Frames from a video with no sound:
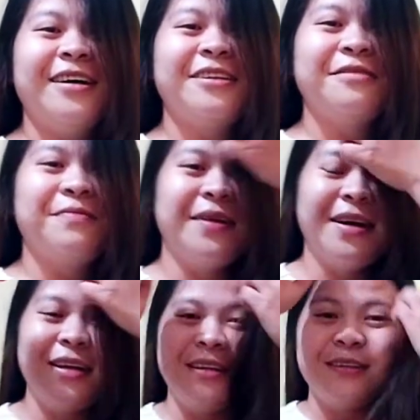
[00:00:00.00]
Oh, diba?
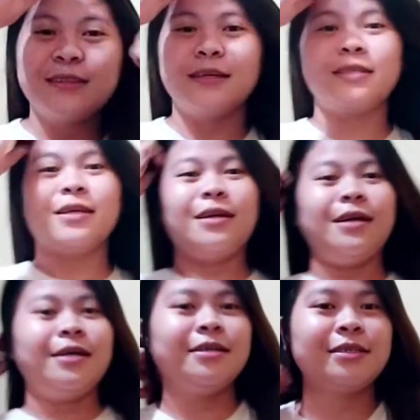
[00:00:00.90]
Okay siya,
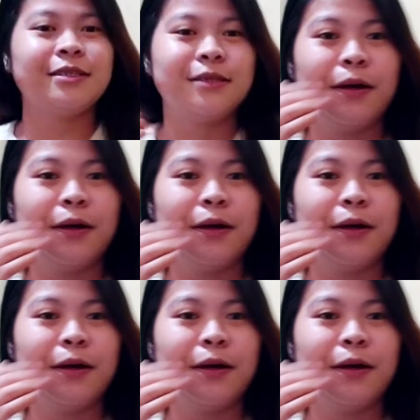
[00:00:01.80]
guys!